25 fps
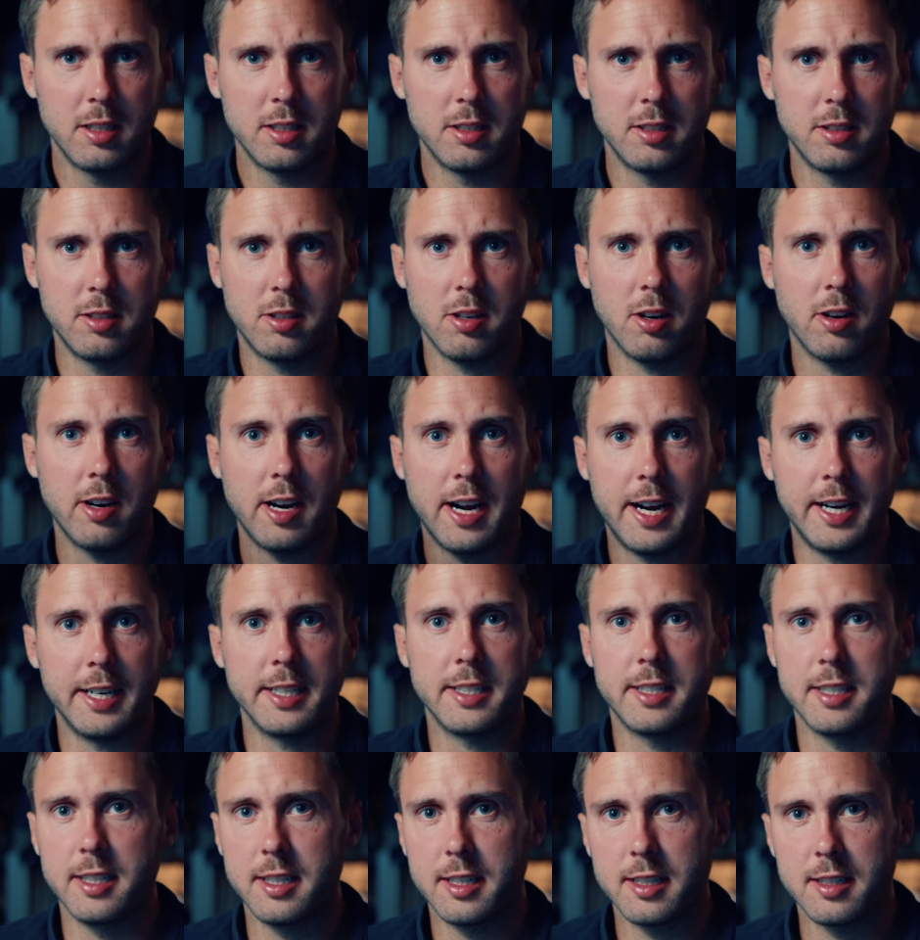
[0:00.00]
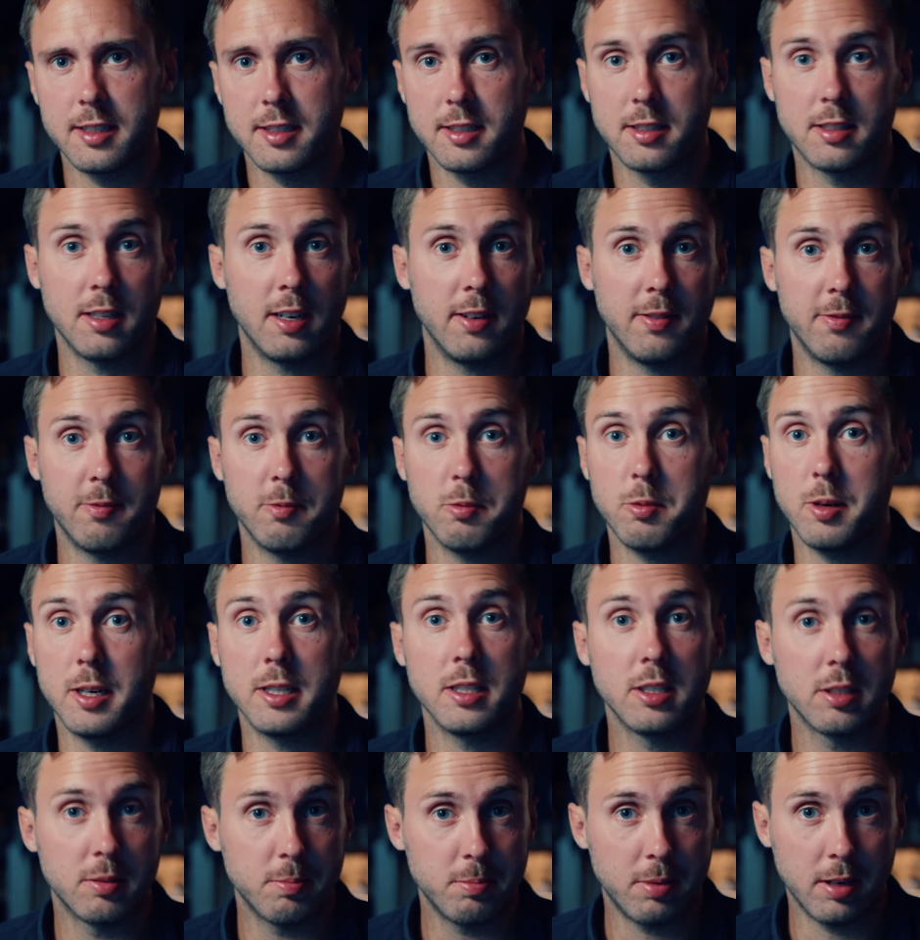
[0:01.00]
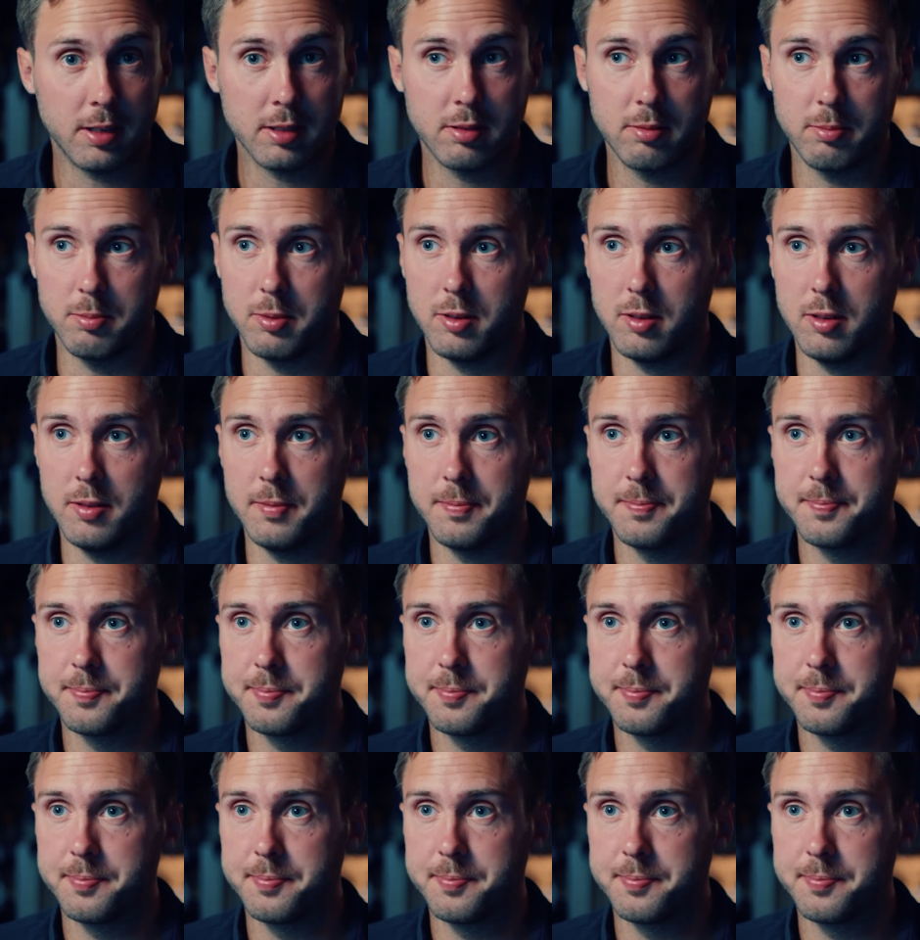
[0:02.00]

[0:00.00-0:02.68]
your ideas of what is possible.